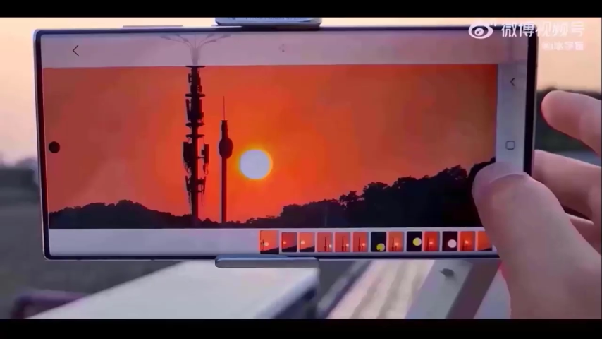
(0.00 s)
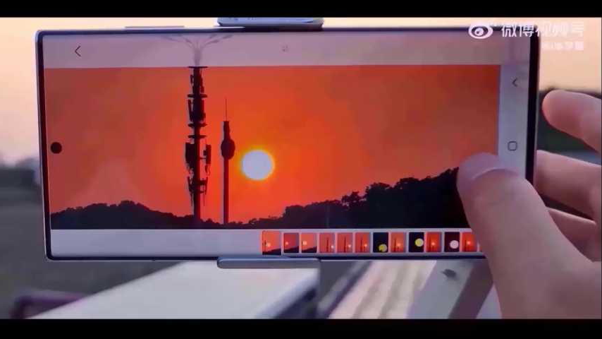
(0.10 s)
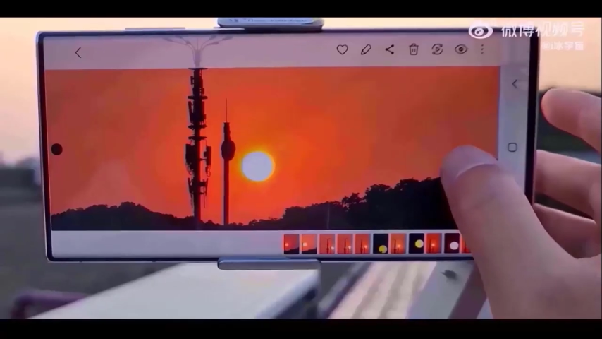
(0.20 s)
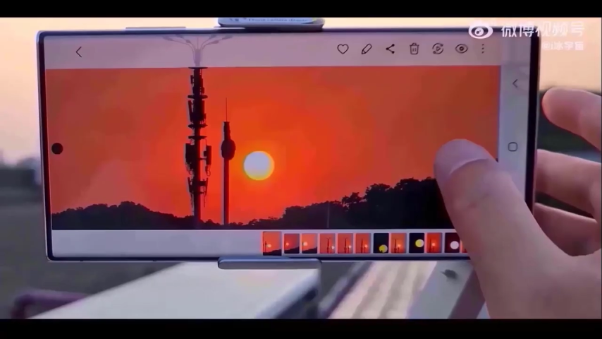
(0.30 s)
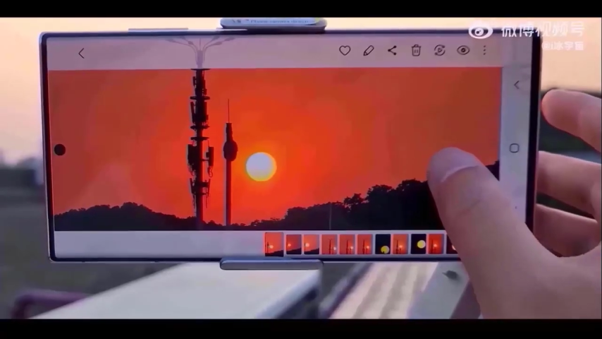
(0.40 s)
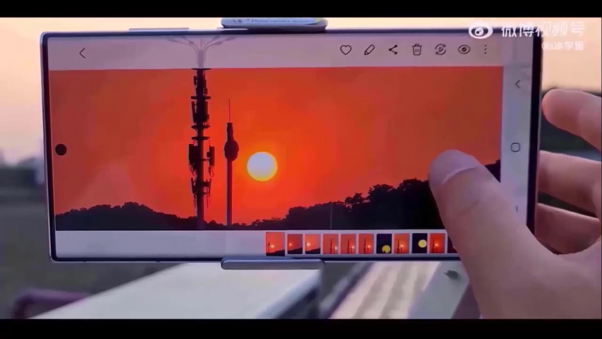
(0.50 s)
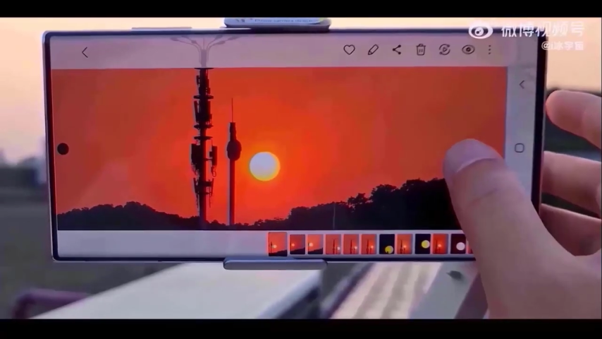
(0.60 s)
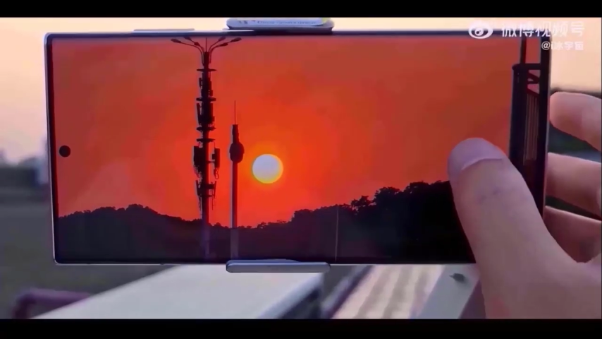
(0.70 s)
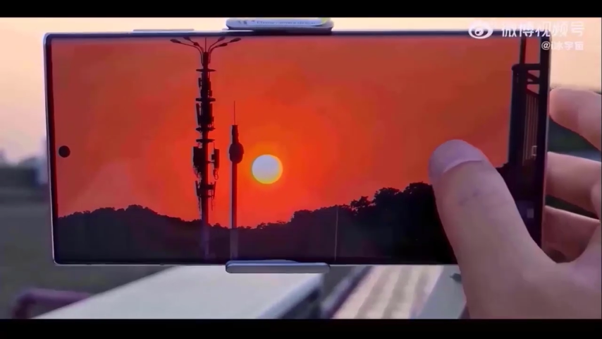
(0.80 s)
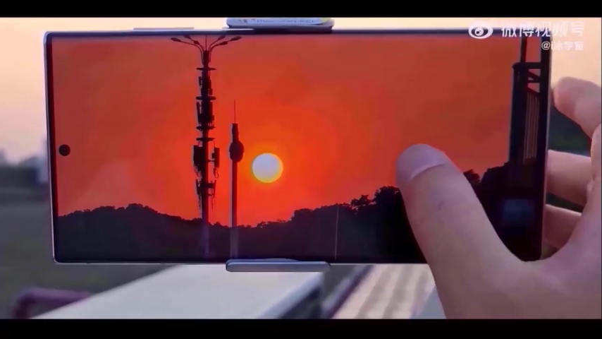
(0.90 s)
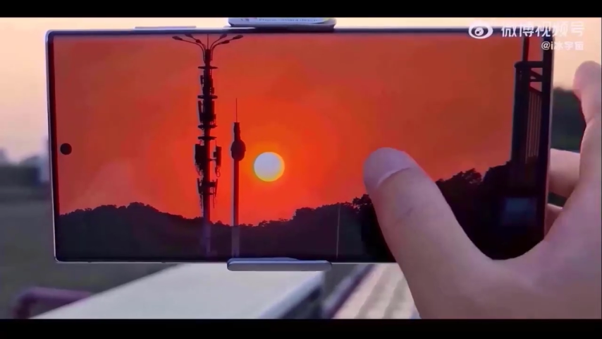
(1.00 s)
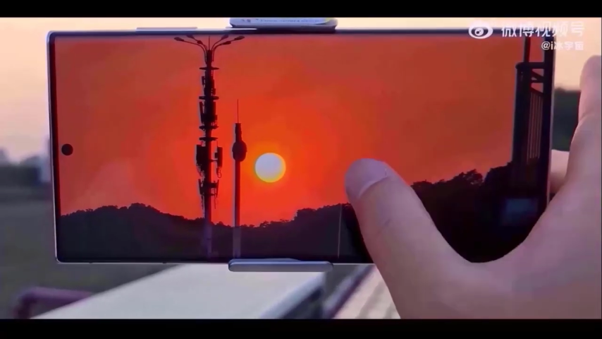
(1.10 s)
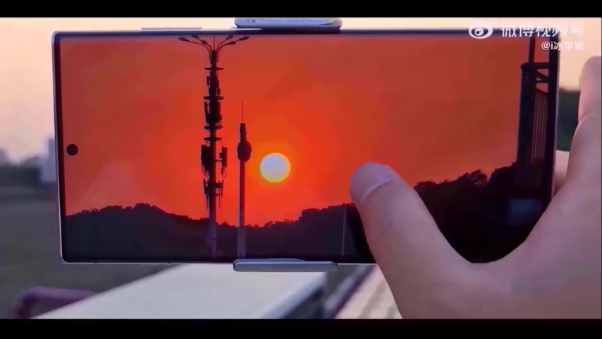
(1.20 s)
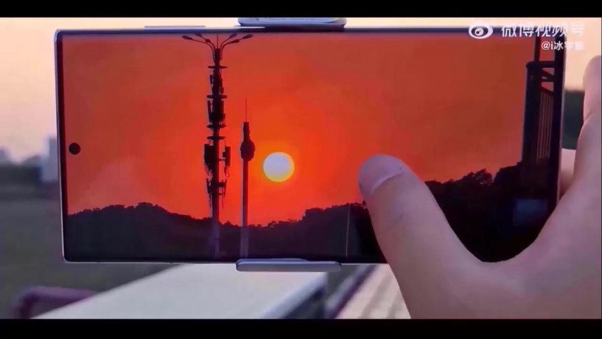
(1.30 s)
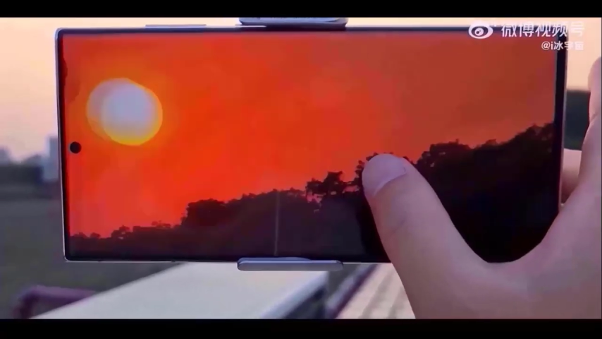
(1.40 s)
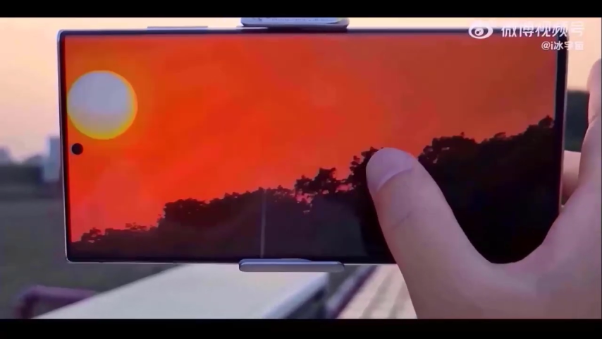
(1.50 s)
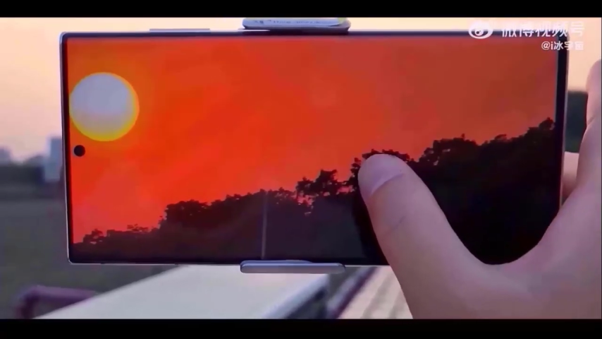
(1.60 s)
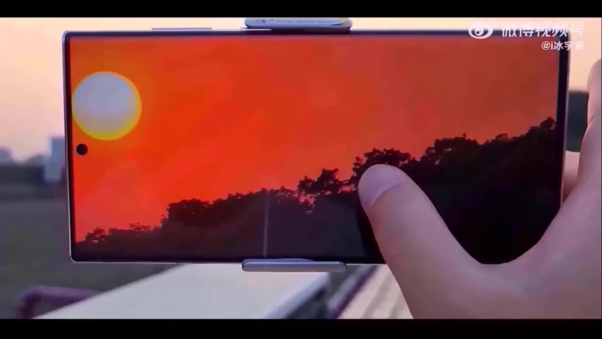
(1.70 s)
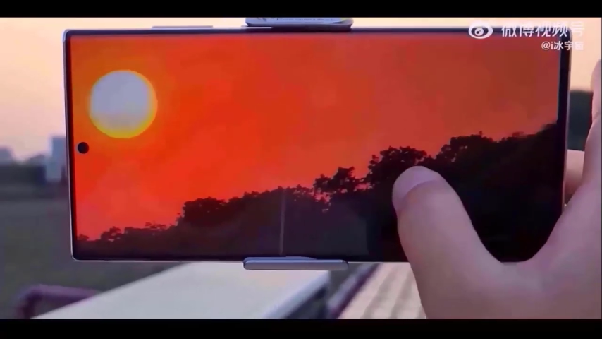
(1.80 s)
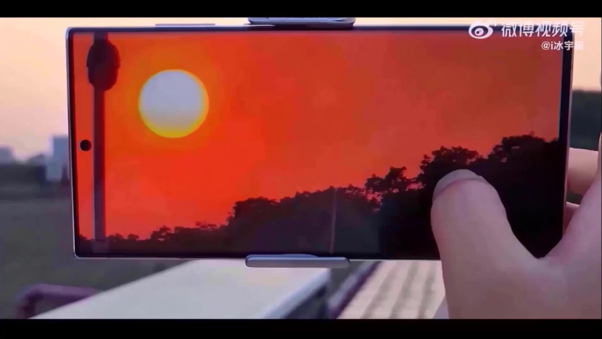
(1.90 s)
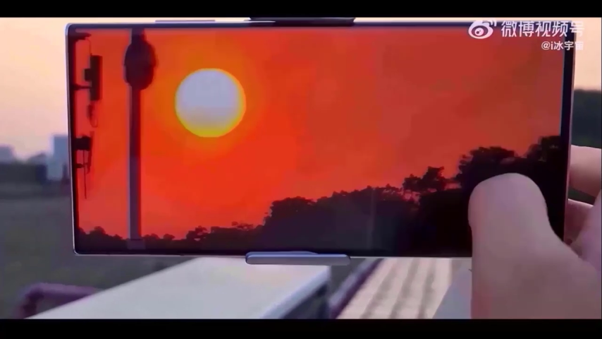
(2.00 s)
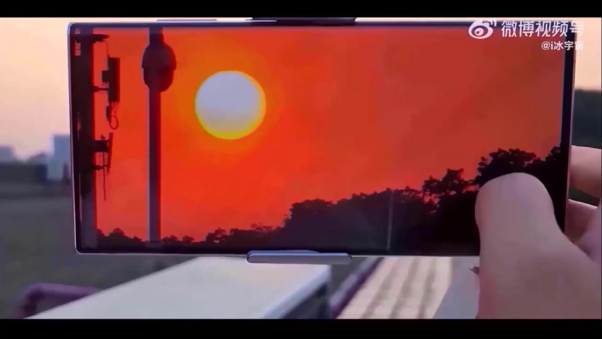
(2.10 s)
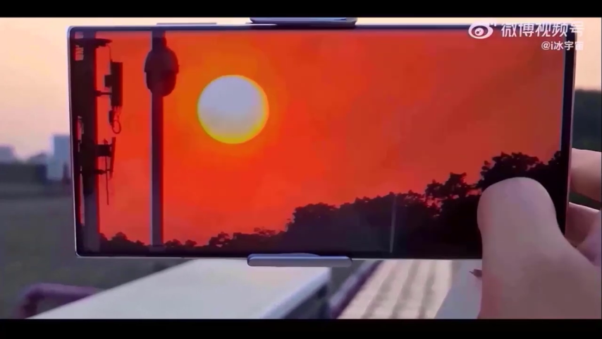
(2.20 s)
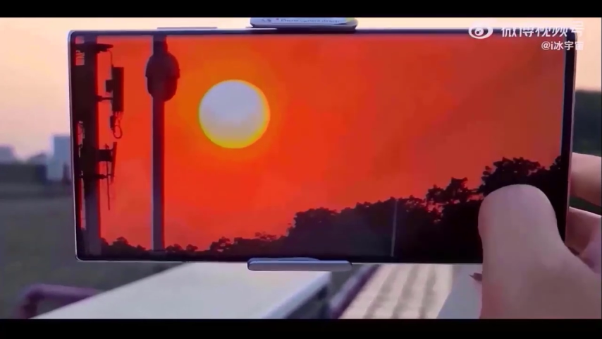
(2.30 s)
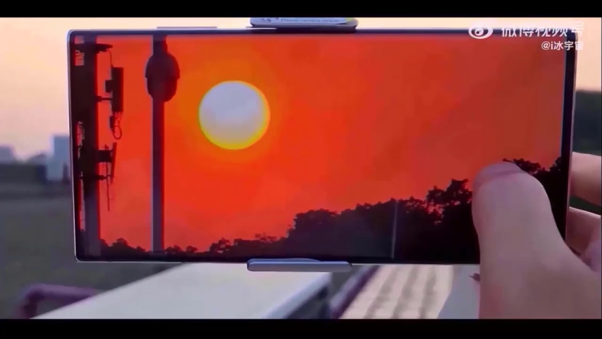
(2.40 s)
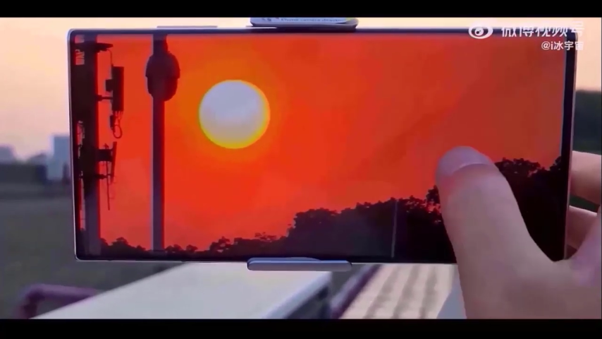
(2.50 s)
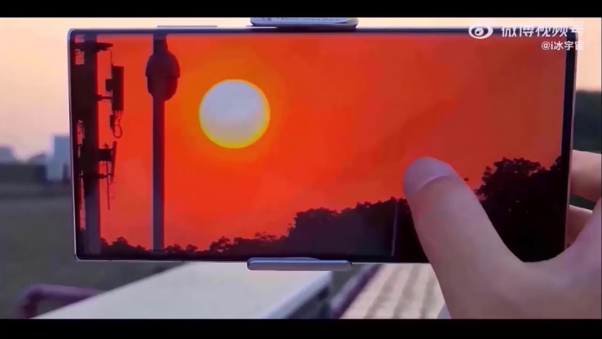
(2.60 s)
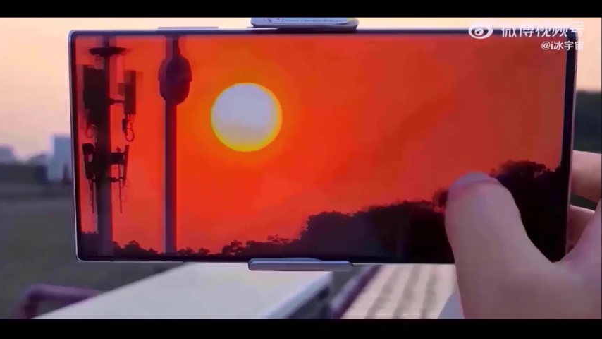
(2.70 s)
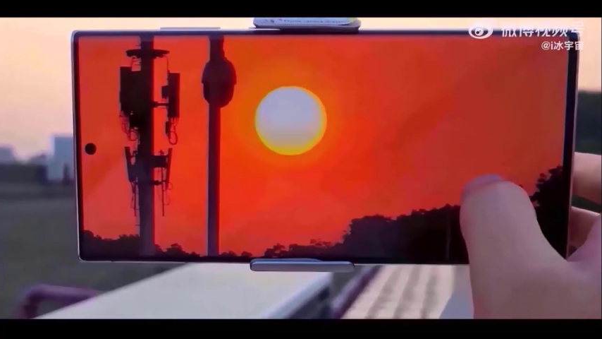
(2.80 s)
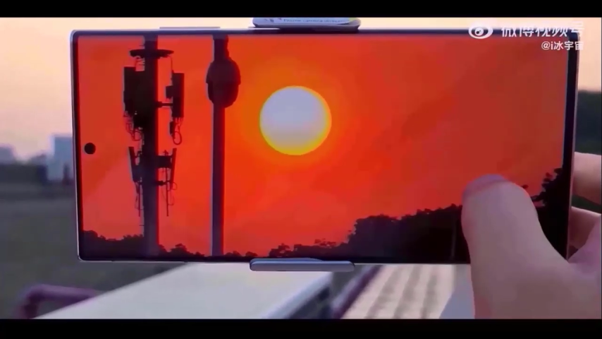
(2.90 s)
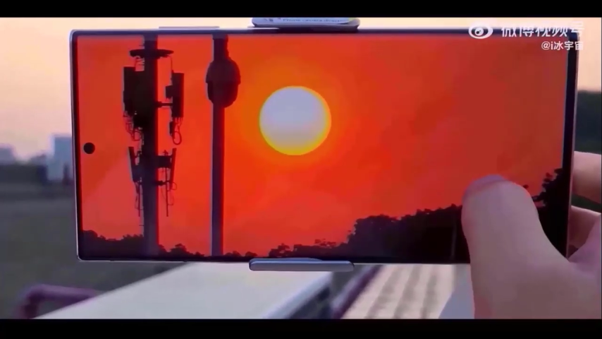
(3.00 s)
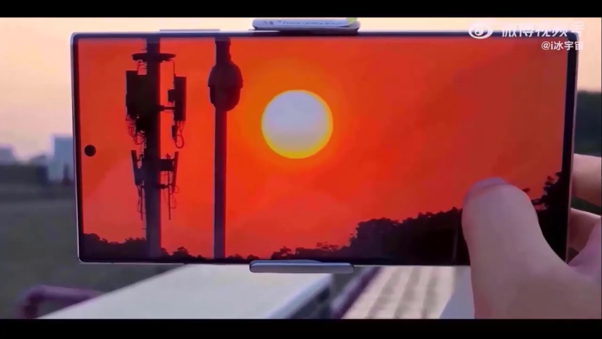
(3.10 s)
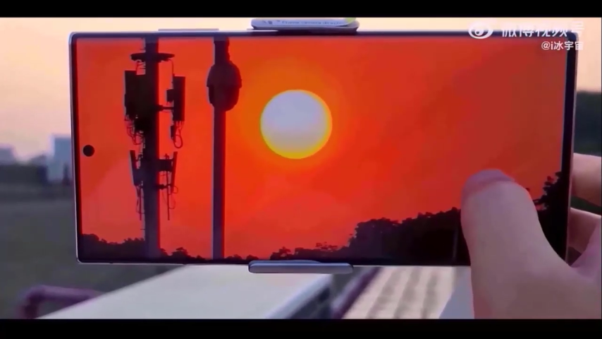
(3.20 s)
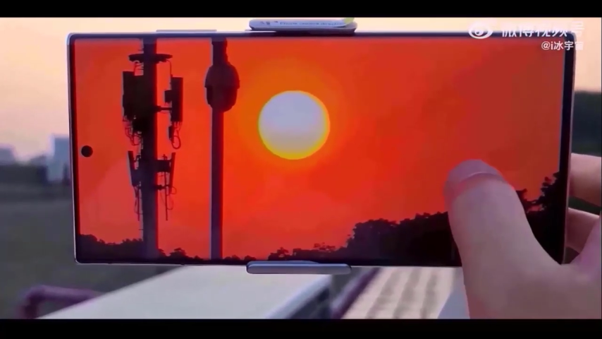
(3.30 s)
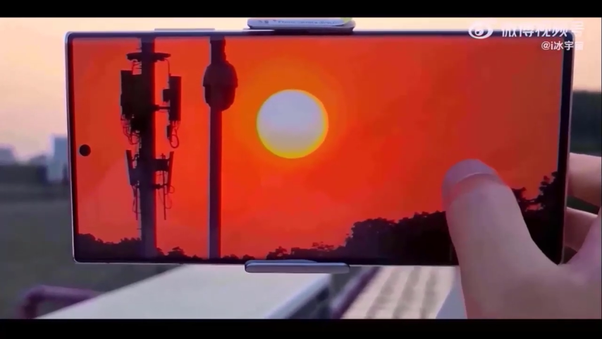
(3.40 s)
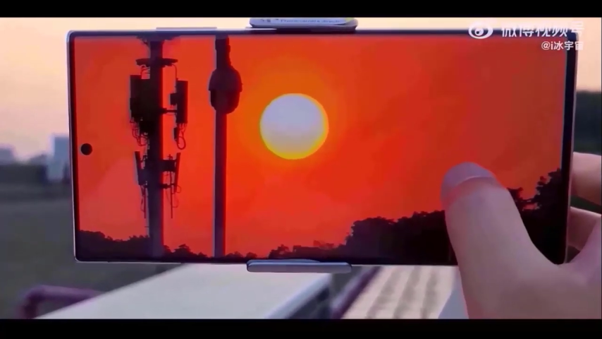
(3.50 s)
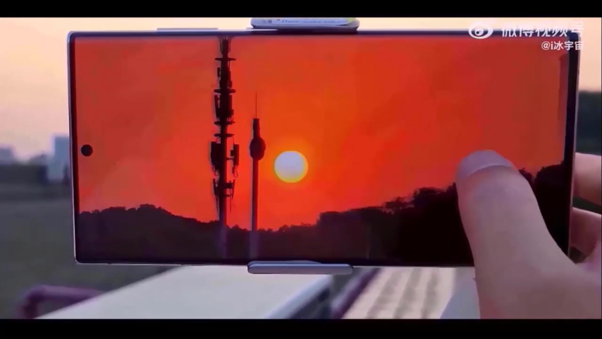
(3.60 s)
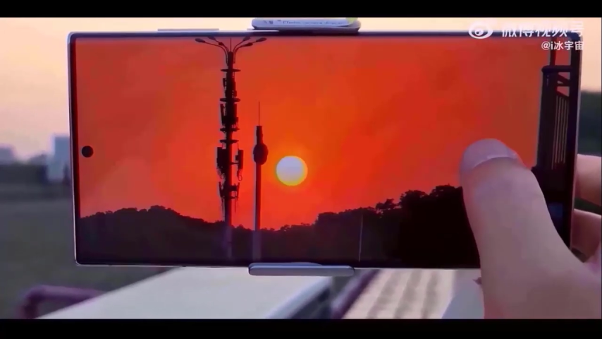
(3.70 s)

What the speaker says: [unreadable: no face in view]